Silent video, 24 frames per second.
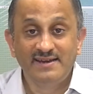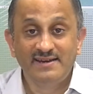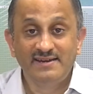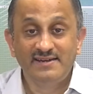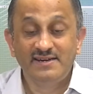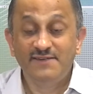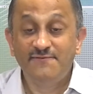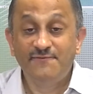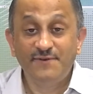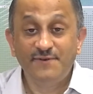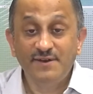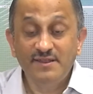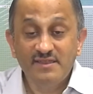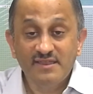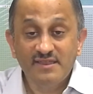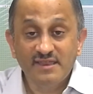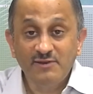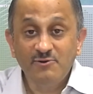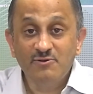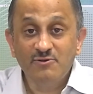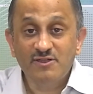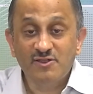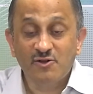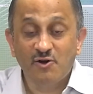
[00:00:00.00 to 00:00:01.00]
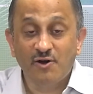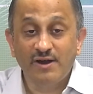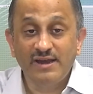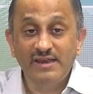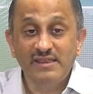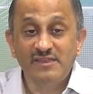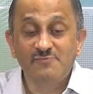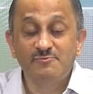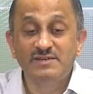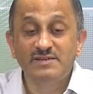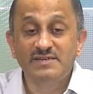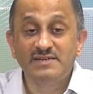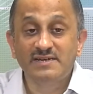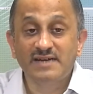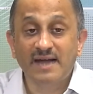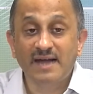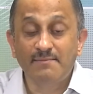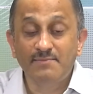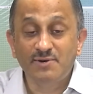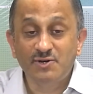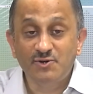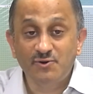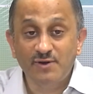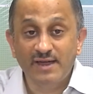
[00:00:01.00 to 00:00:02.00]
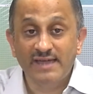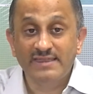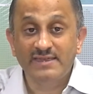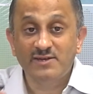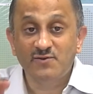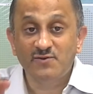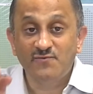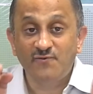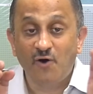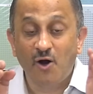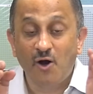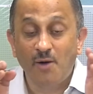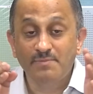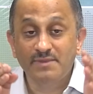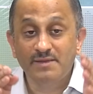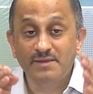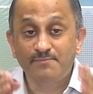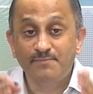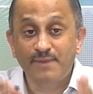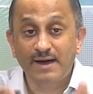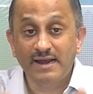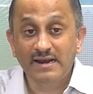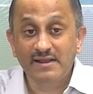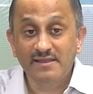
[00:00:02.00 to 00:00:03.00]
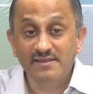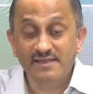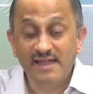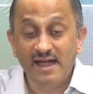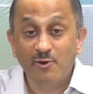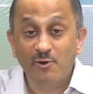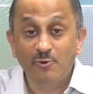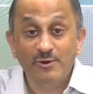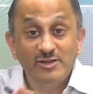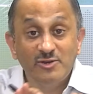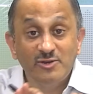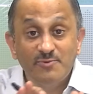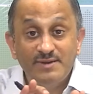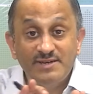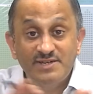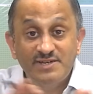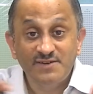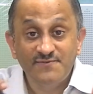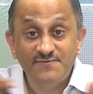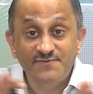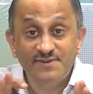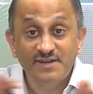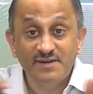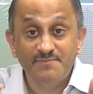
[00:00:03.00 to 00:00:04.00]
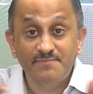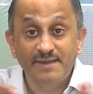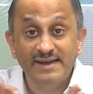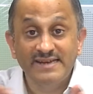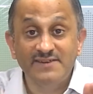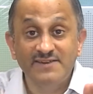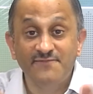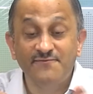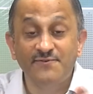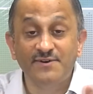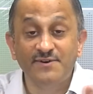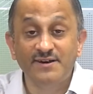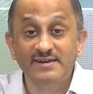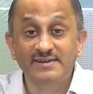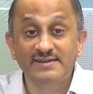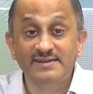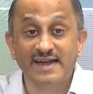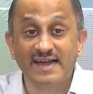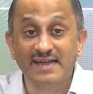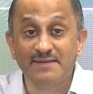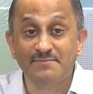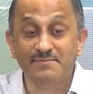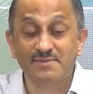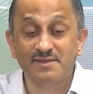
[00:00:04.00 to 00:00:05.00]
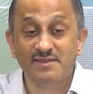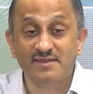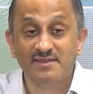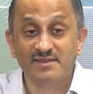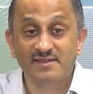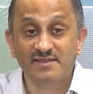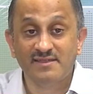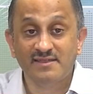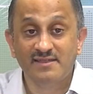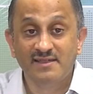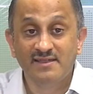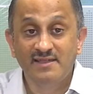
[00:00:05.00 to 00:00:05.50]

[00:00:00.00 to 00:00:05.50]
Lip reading: Different sinusoids which come together to form the pulse are going to be shifted by different times.